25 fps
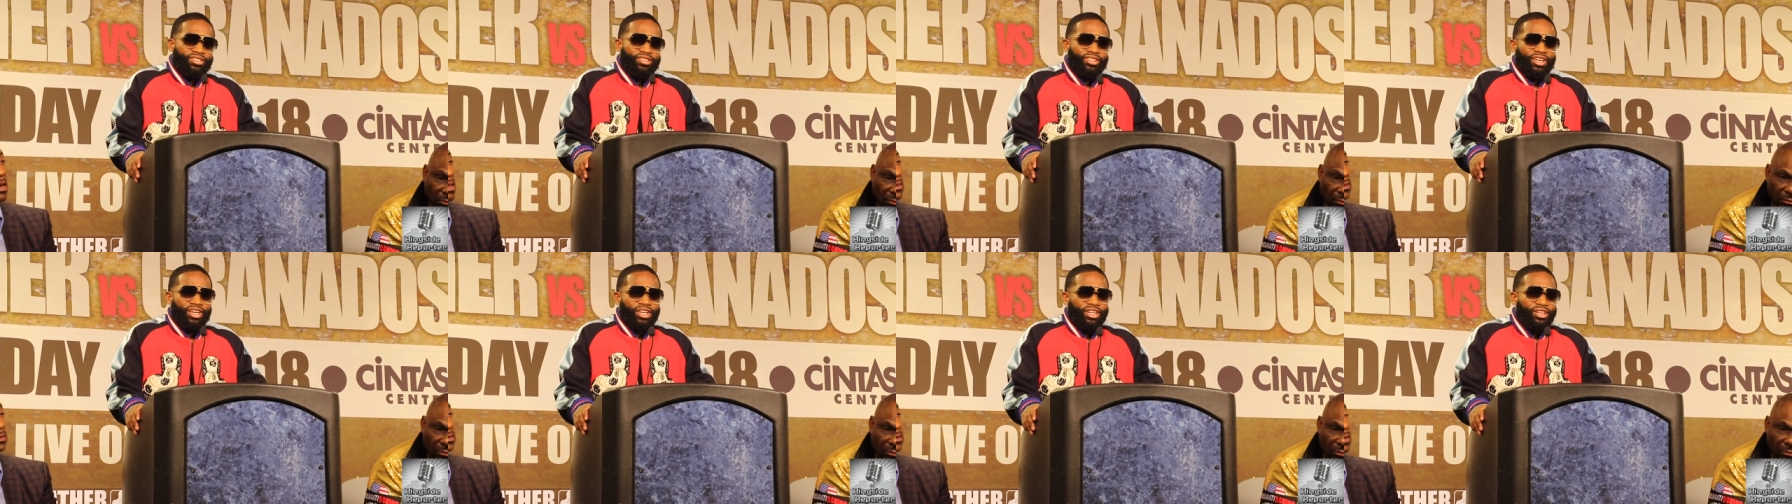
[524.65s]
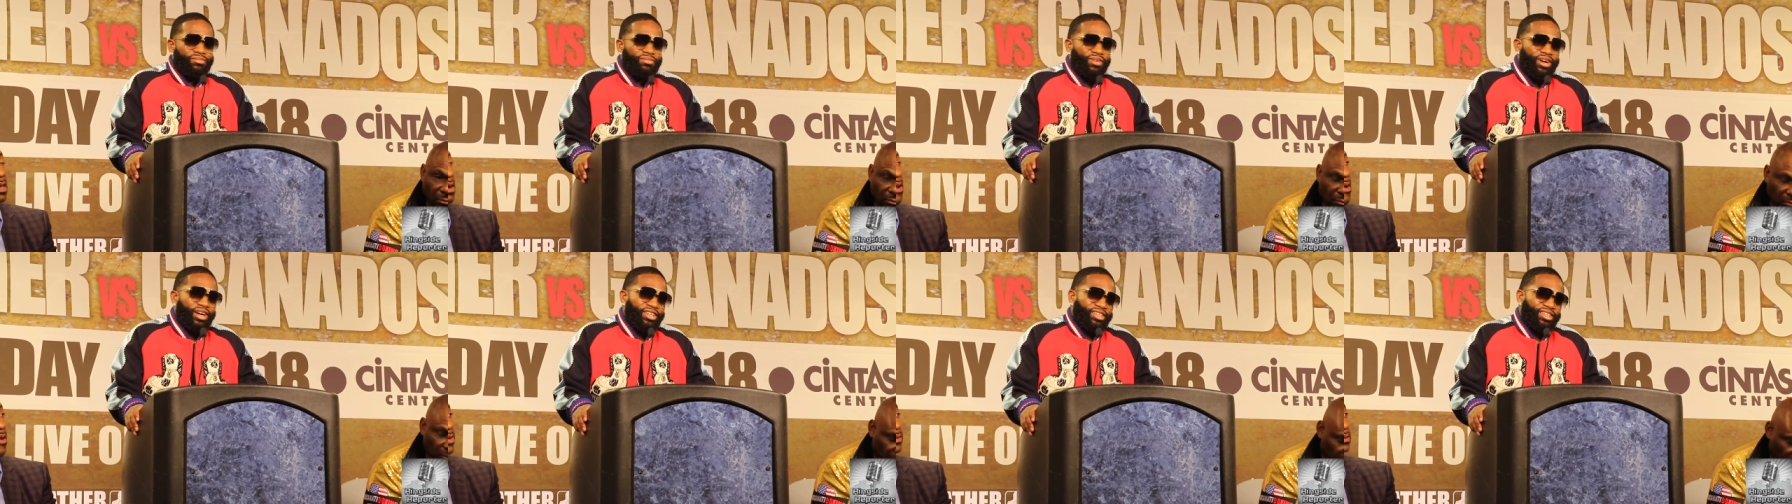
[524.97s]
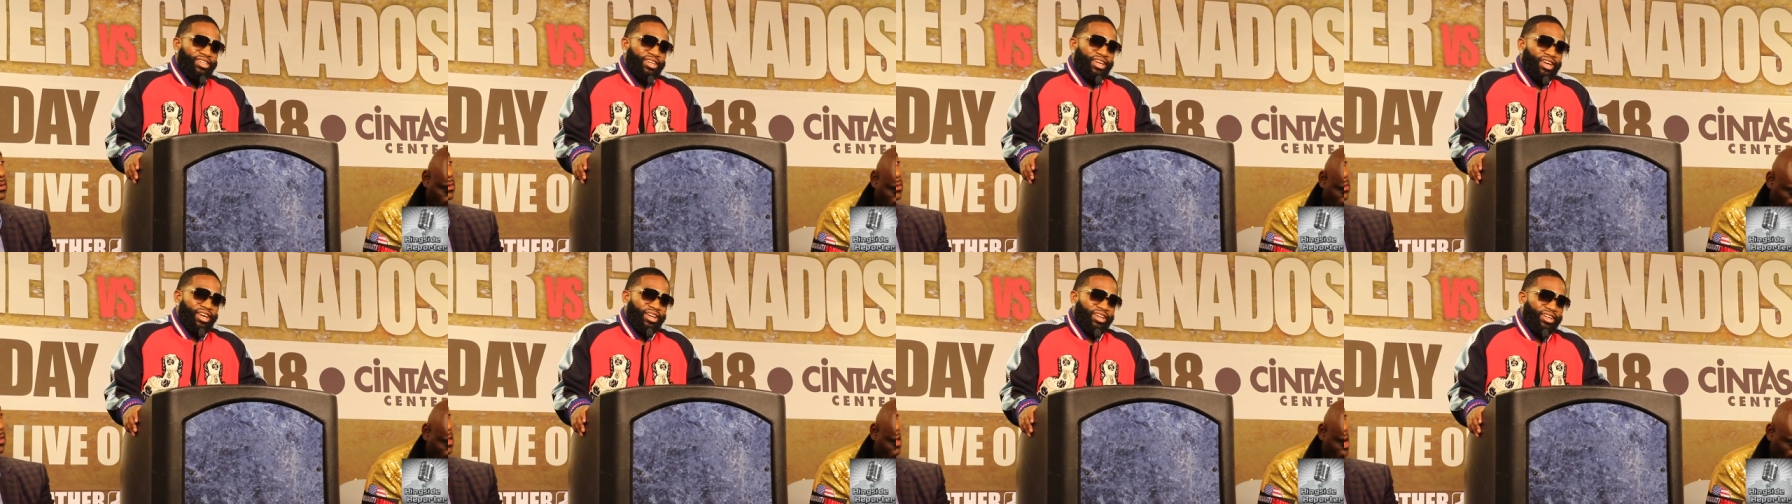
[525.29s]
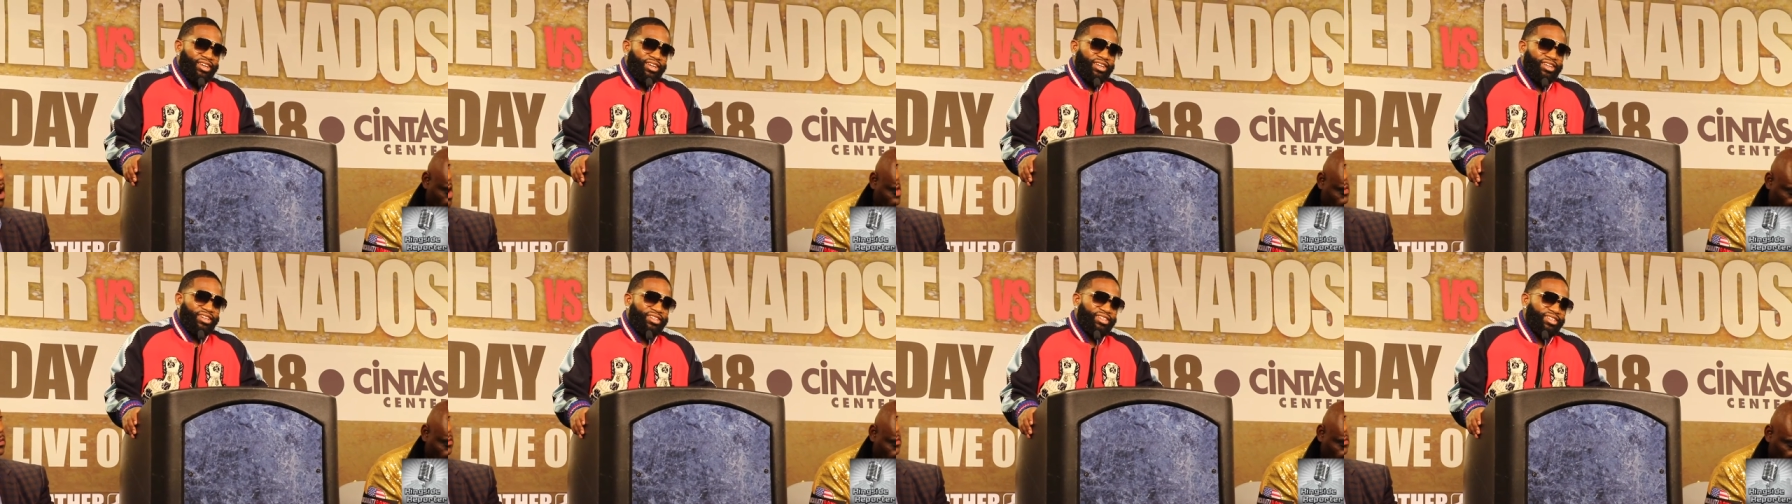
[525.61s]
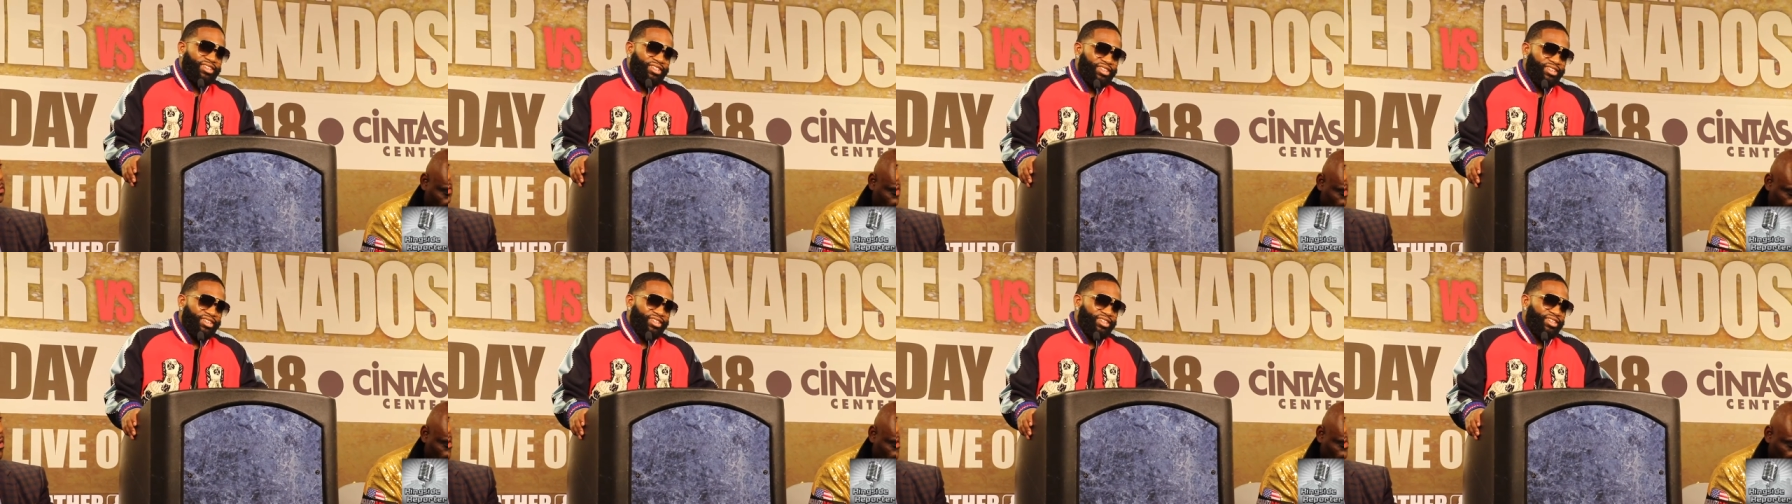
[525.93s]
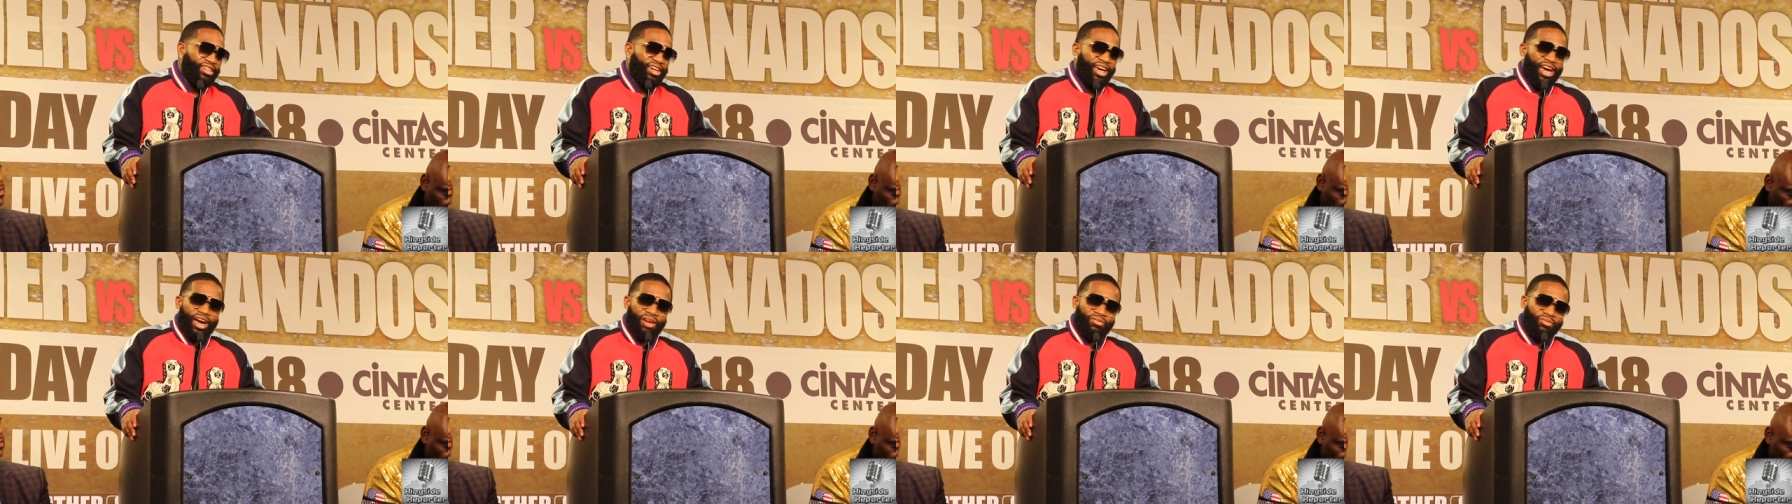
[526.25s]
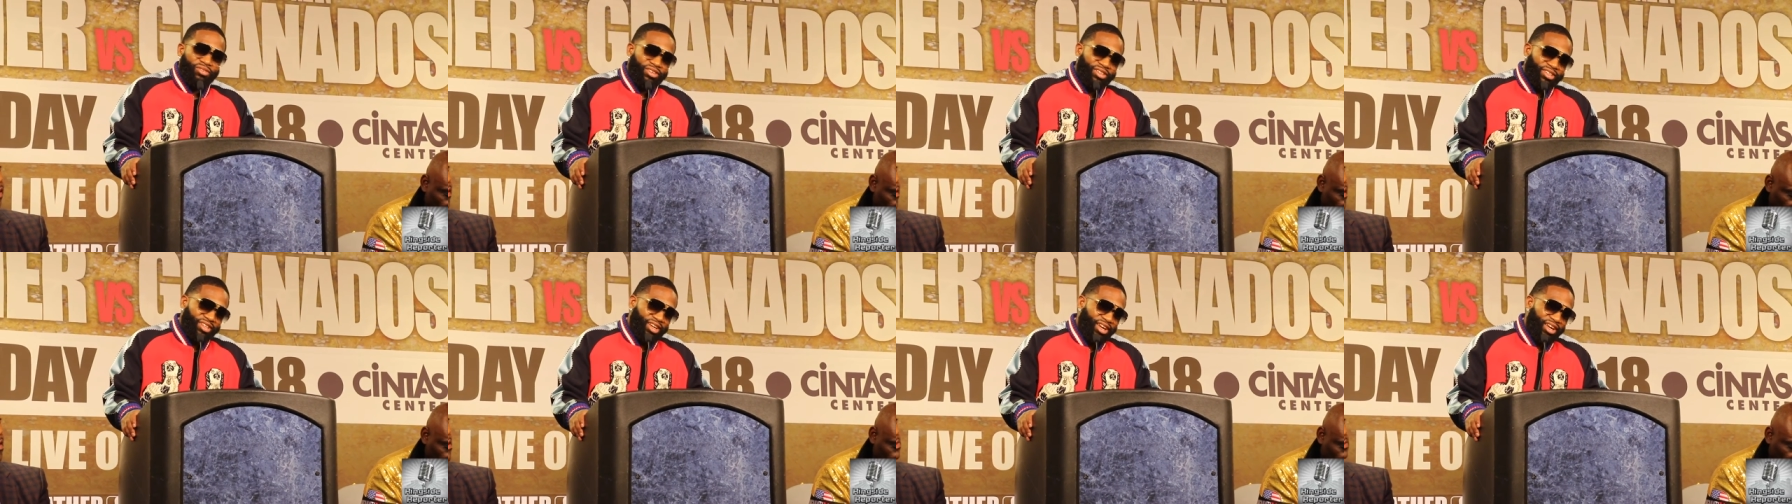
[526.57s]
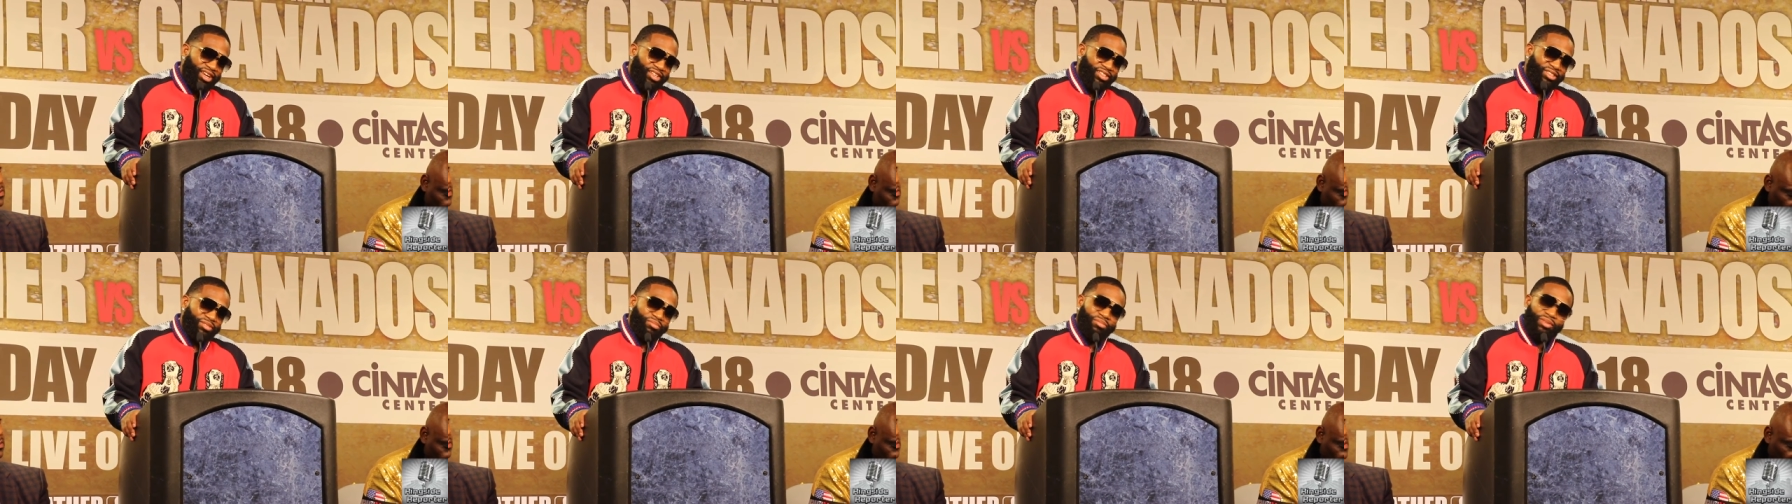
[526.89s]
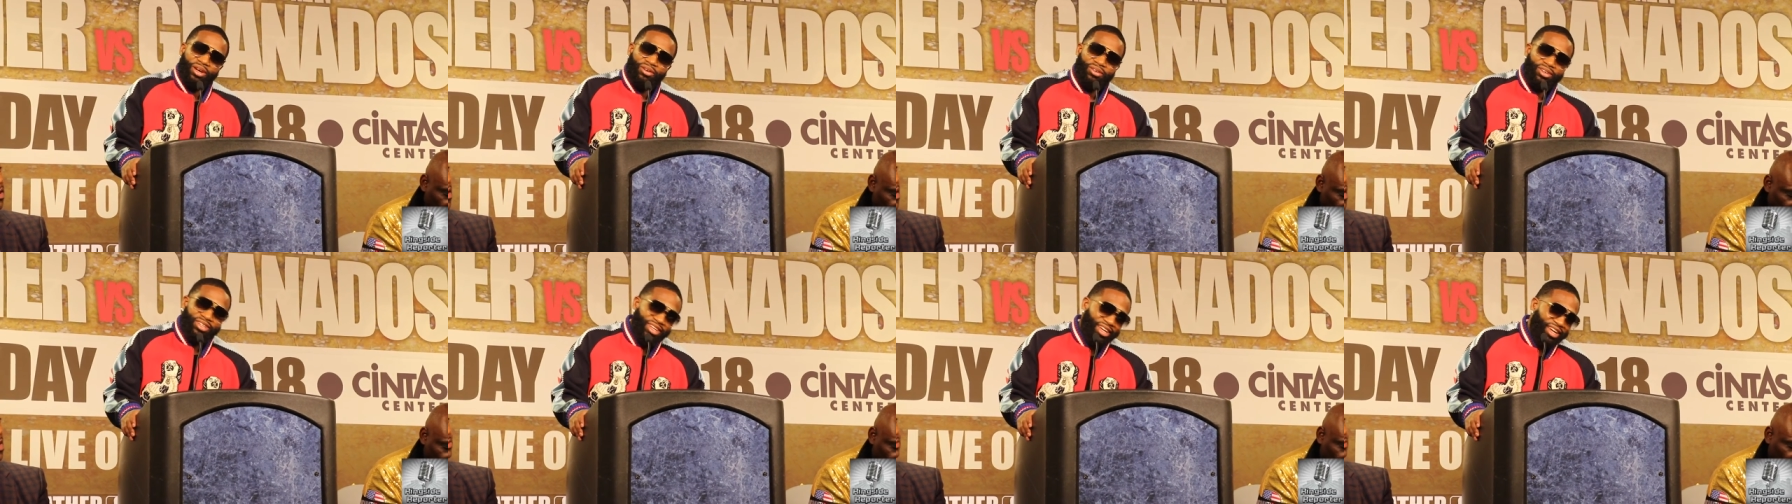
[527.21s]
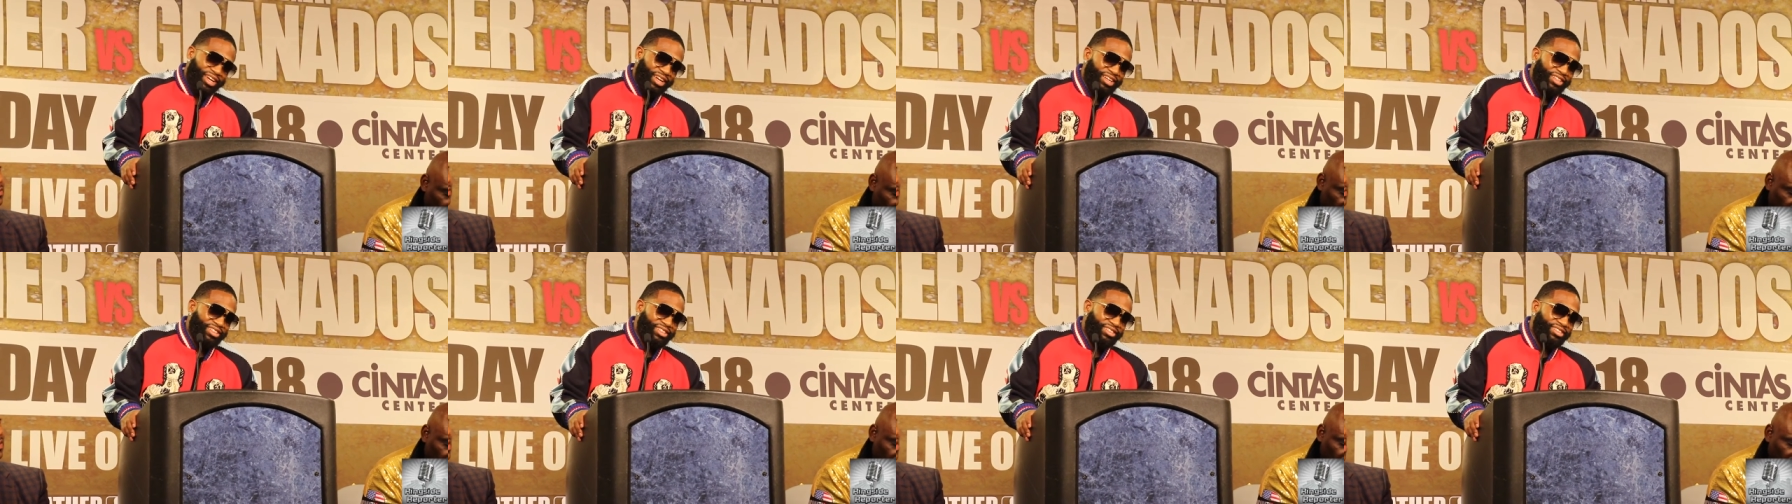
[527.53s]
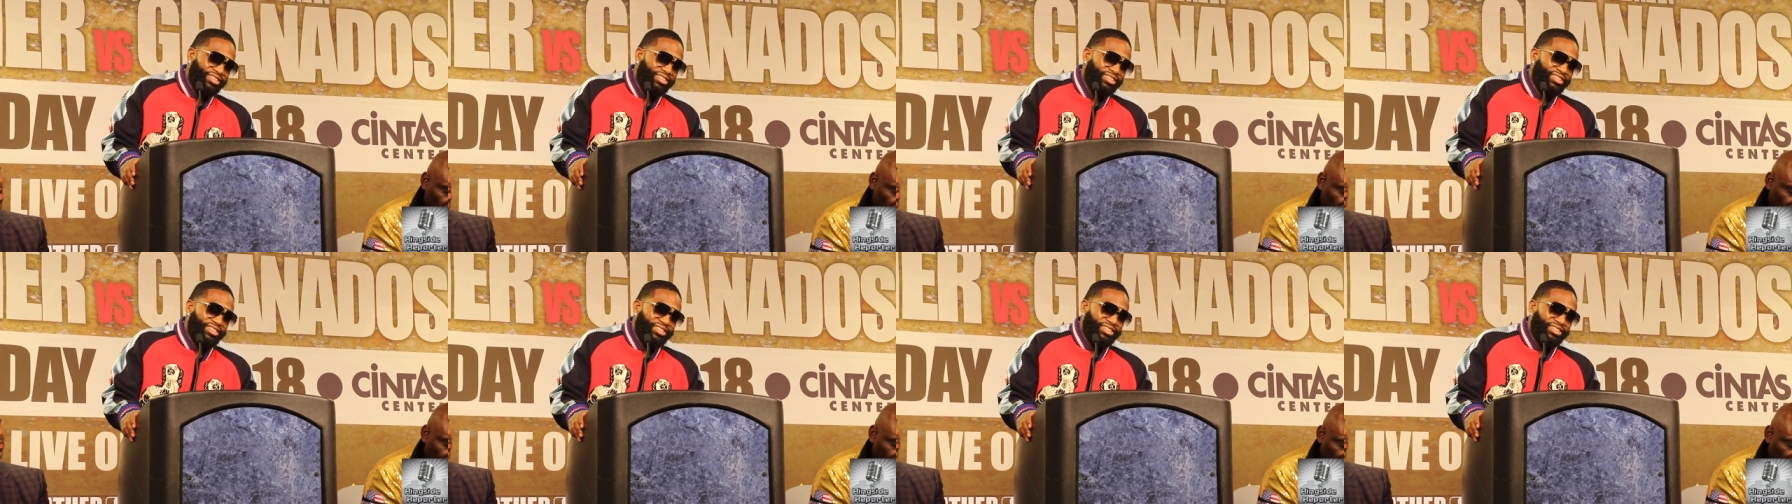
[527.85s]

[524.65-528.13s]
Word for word: Anybody can get it. Africans, Americans,